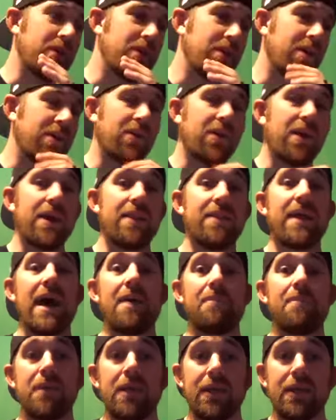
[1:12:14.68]
another, and
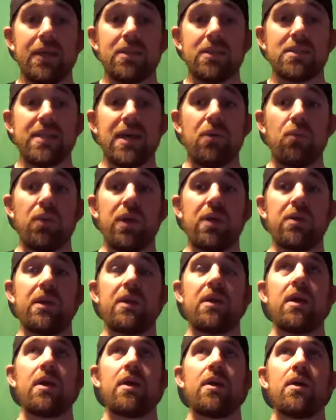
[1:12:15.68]
that means that
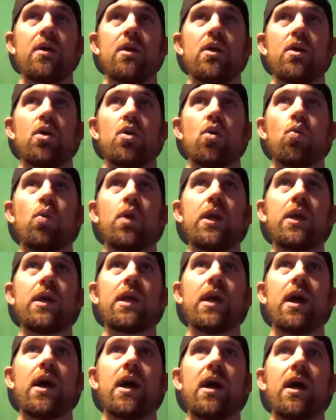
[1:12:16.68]
we
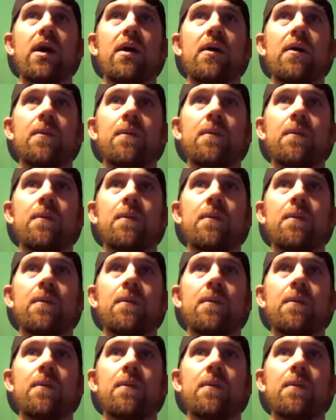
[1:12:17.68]
we uh,